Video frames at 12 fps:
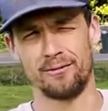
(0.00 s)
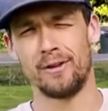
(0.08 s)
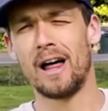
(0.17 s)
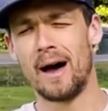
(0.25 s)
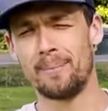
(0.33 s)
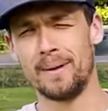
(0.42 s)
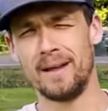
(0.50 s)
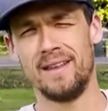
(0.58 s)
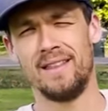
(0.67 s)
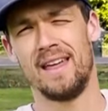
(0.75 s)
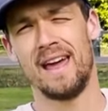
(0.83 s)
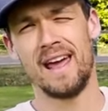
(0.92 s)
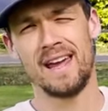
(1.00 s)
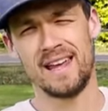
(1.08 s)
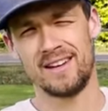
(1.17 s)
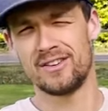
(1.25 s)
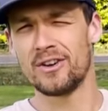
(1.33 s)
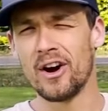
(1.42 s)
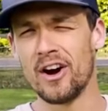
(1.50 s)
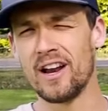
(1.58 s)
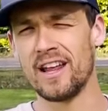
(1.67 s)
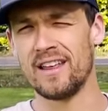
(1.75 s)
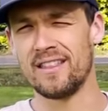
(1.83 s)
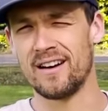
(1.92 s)
floppy, they get
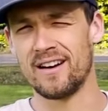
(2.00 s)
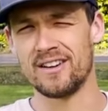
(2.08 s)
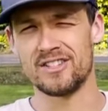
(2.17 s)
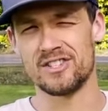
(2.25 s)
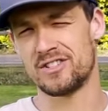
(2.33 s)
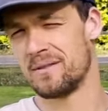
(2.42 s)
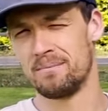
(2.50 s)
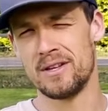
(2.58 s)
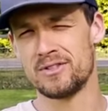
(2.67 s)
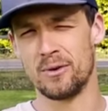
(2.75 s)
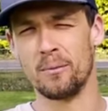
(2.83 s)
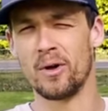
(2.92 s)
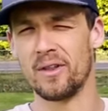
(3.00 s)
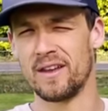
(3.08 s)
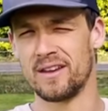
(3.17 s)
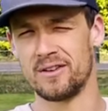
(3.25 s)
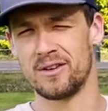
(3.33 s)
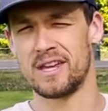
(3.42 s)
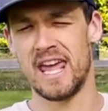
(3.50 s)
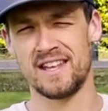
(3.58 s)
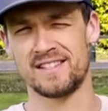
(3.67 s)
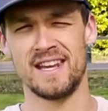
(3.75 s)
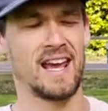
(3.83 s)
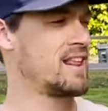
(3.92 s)
dirty, they're just miserable. You can't
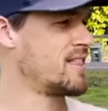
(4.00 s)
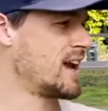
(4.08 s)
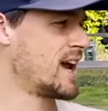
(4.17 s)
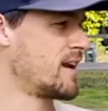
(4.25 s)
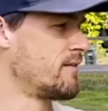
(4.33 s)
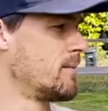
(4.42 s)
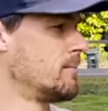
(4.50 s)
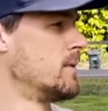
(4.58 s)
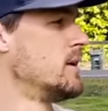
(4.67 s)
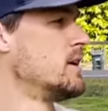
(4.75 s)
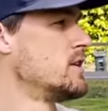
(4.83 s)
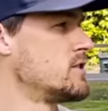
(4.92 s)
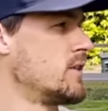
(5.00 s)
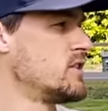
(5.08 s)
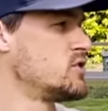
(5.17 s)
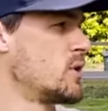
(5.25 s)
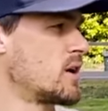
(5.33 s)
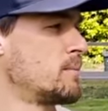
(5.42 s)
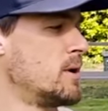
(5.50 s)
see anything out of them. So these truck